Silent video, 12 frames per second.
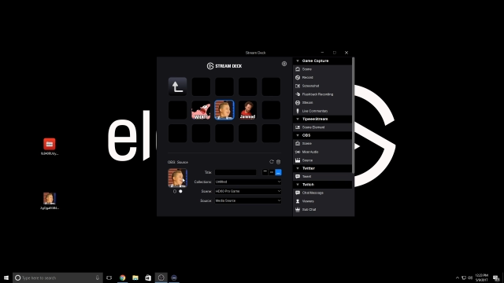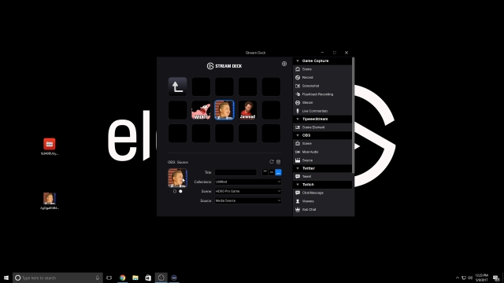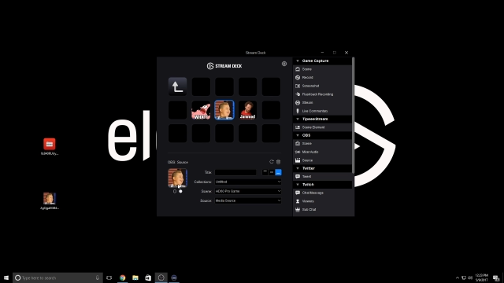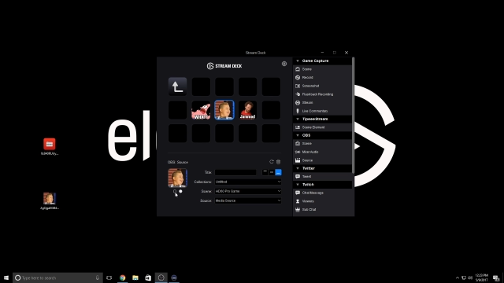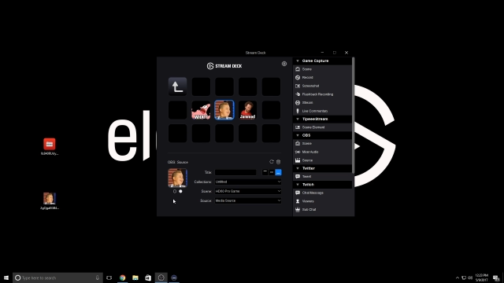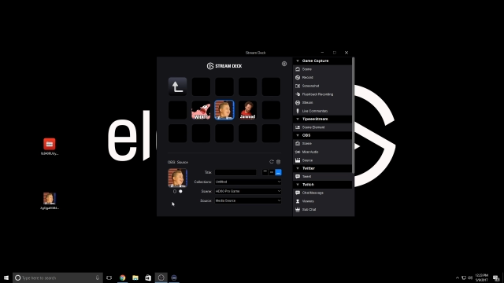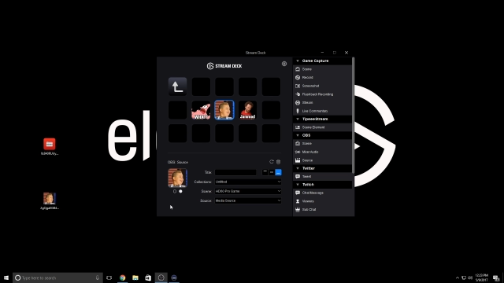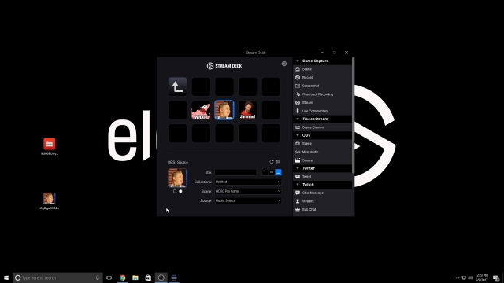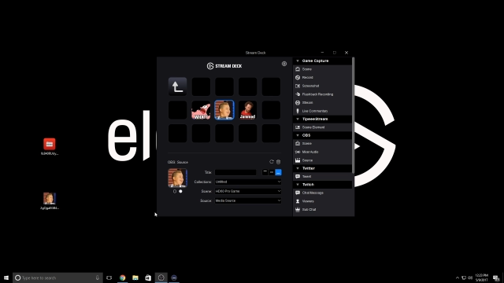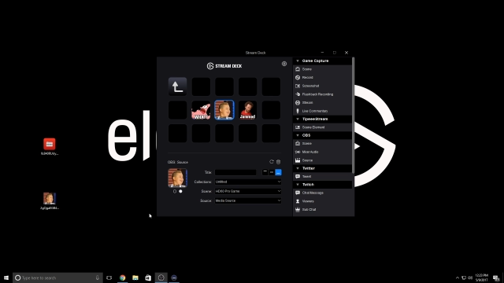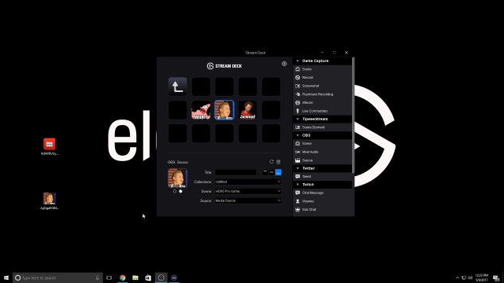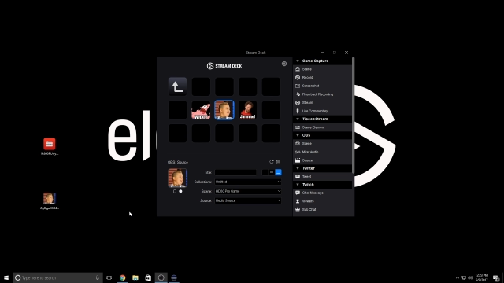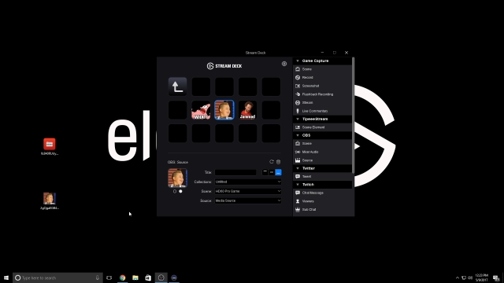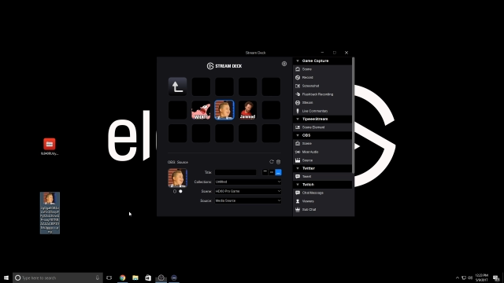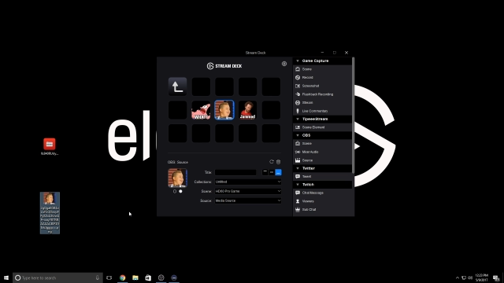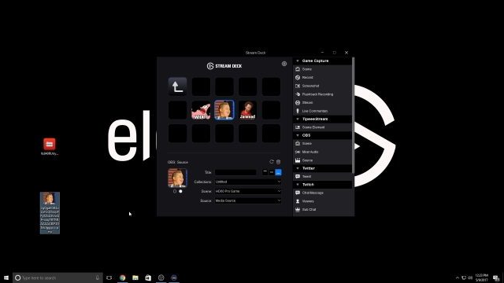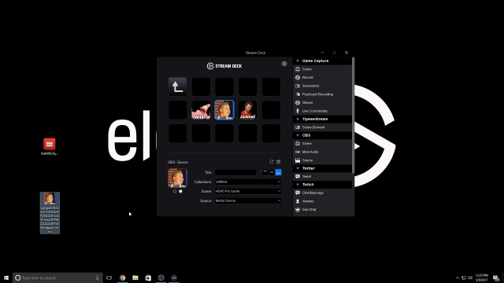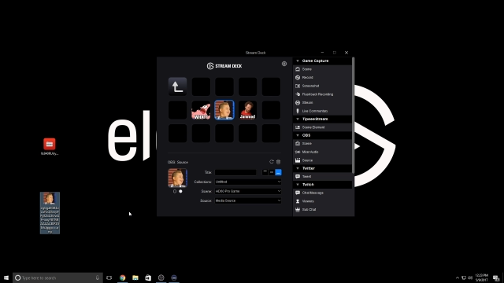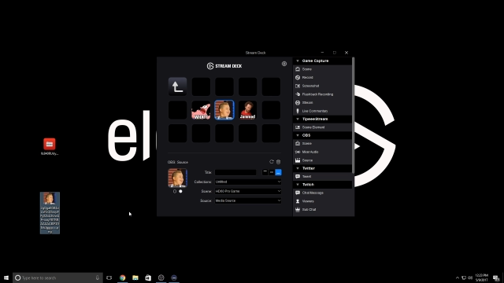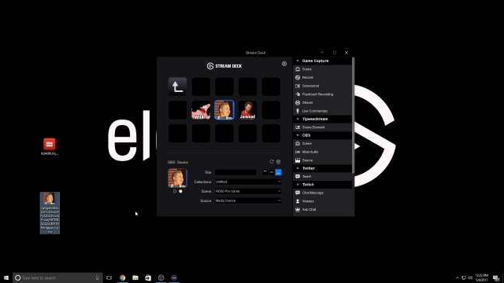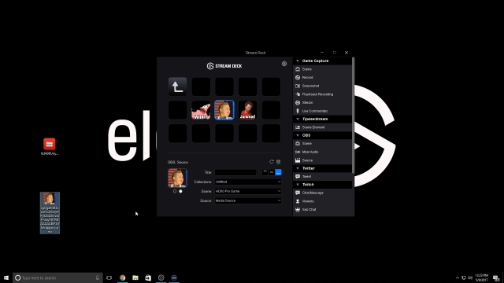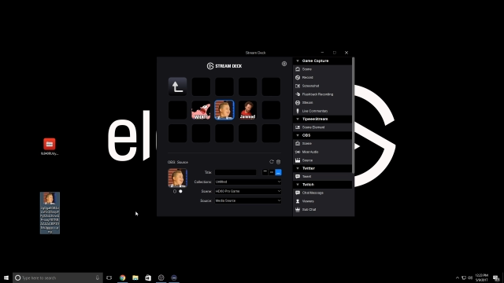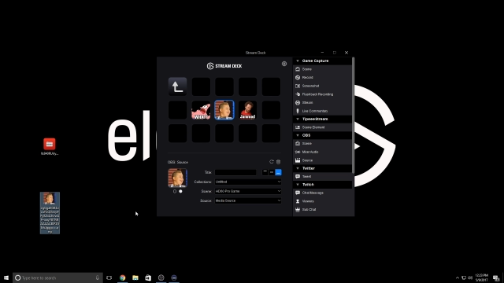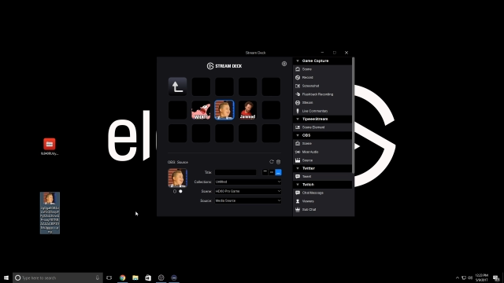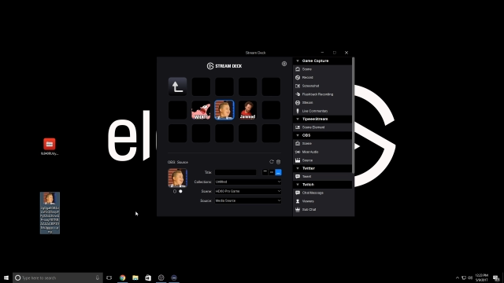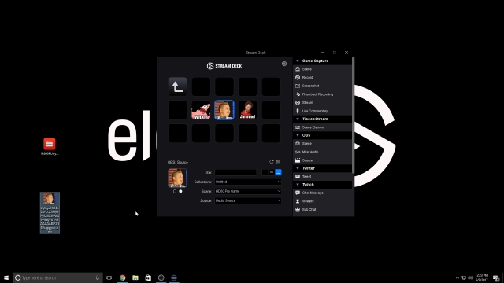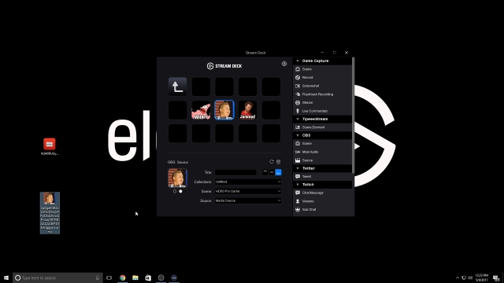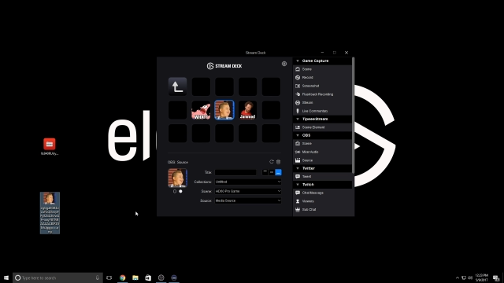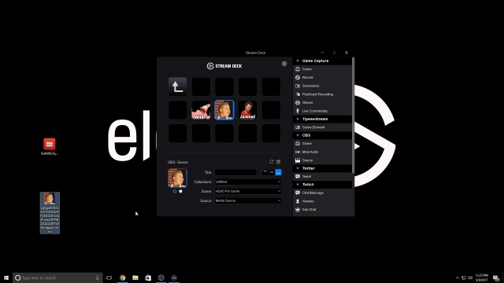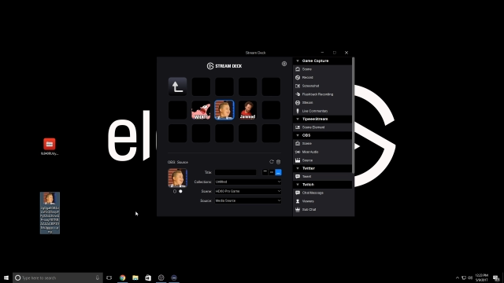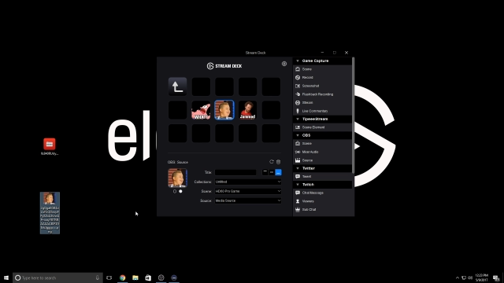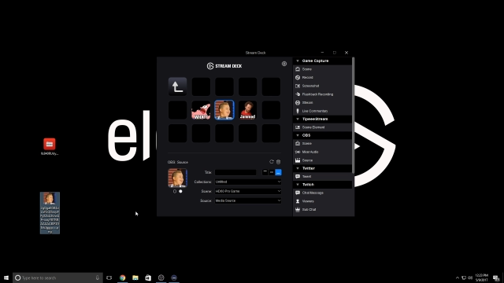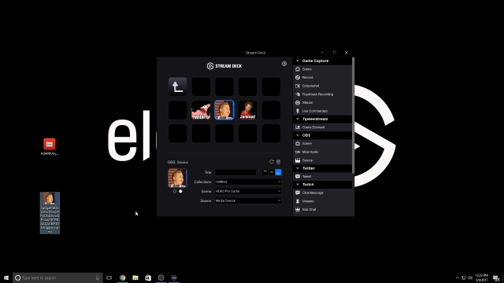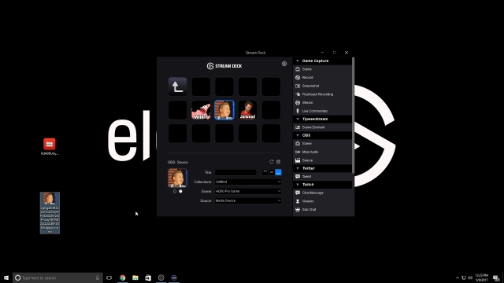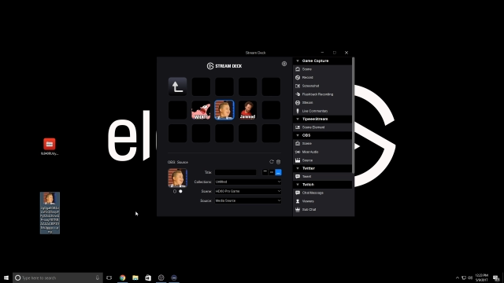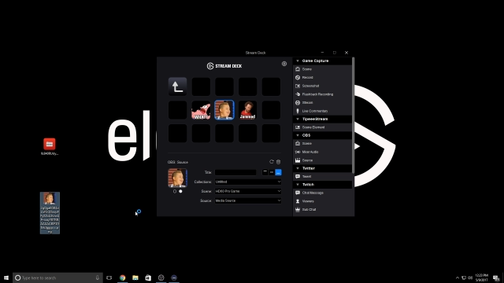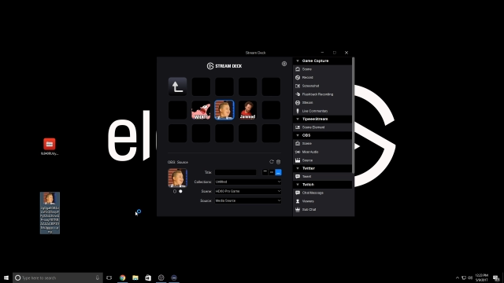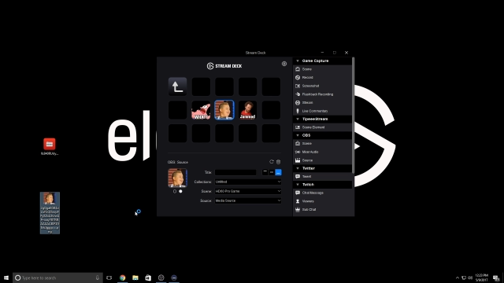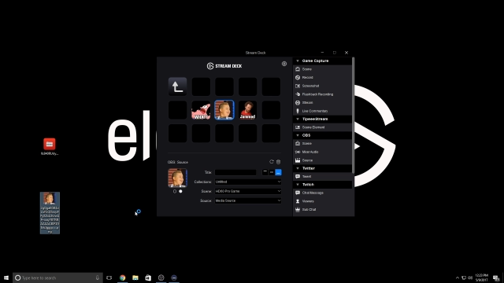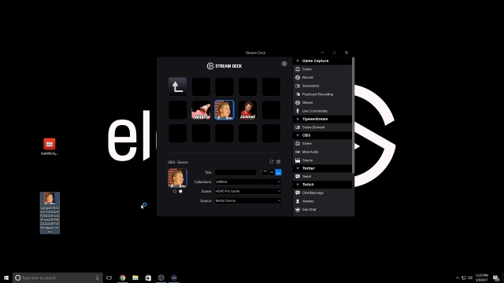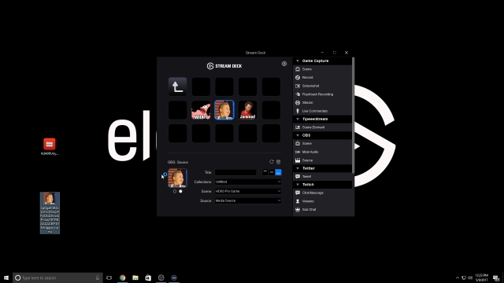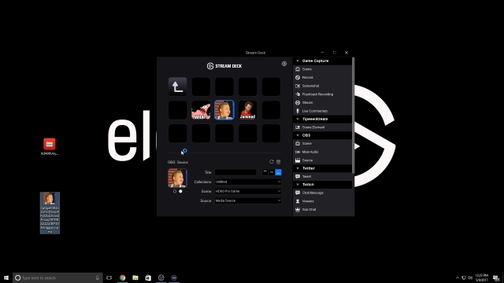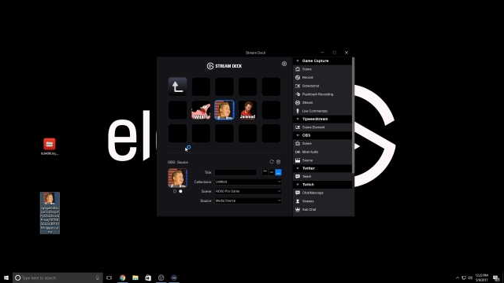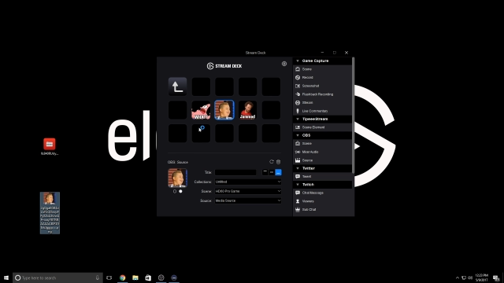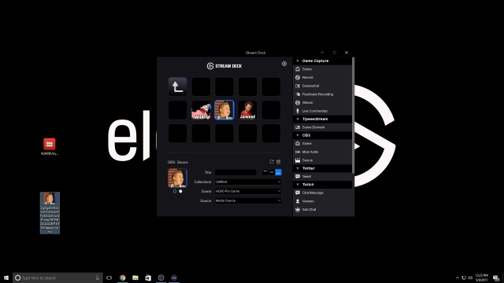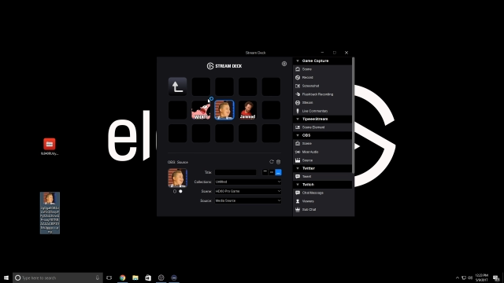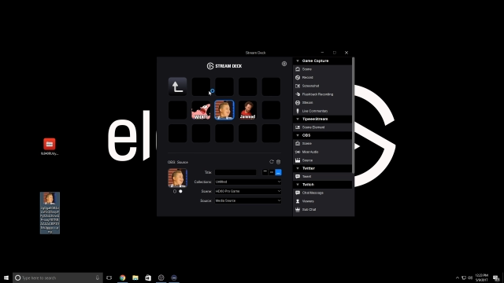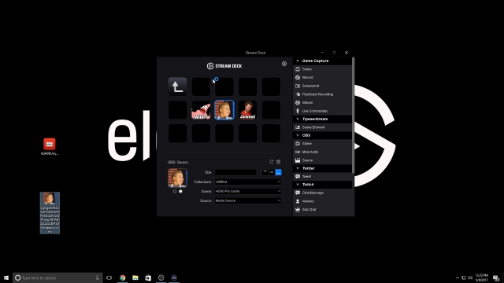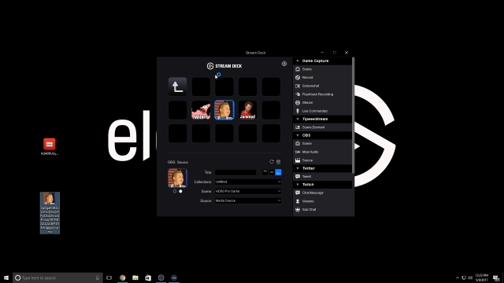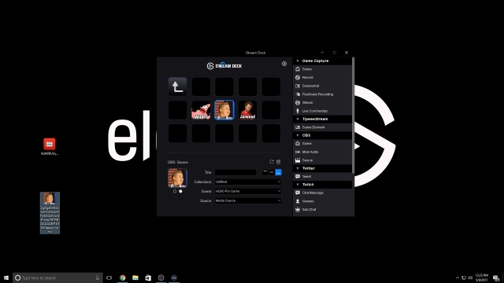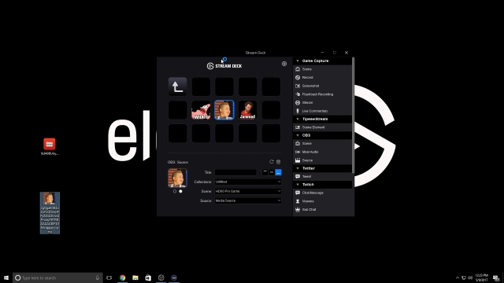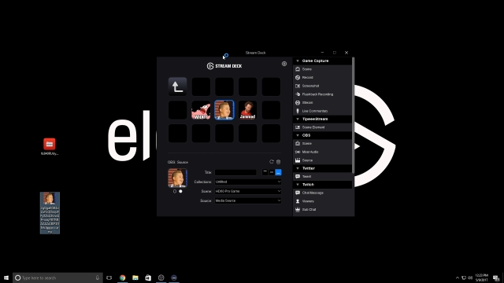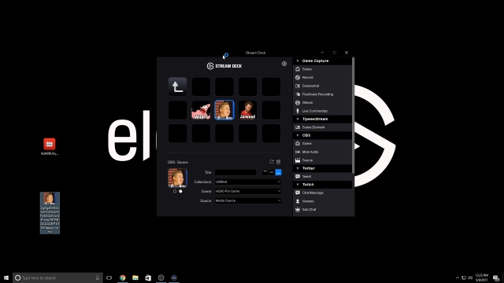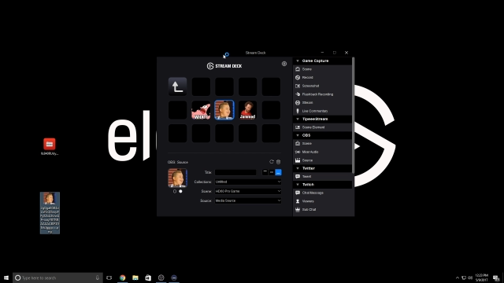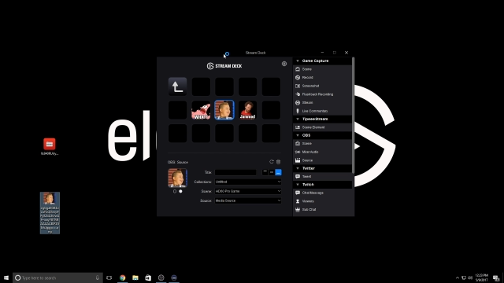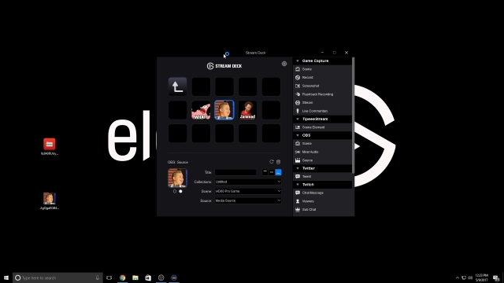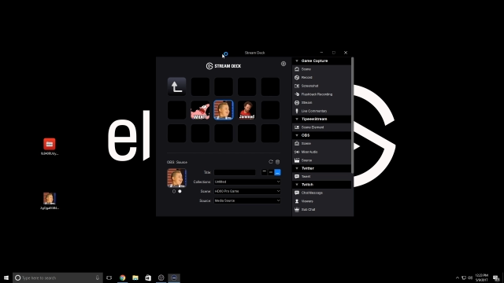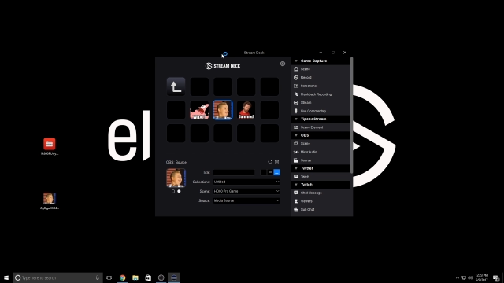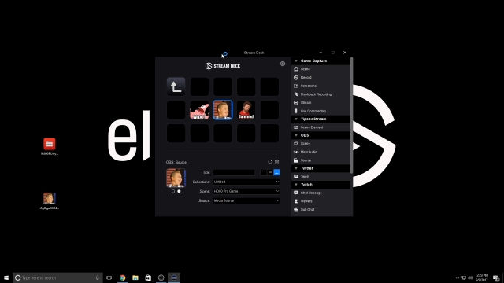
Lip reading: No face is visible, so there are no lips to read.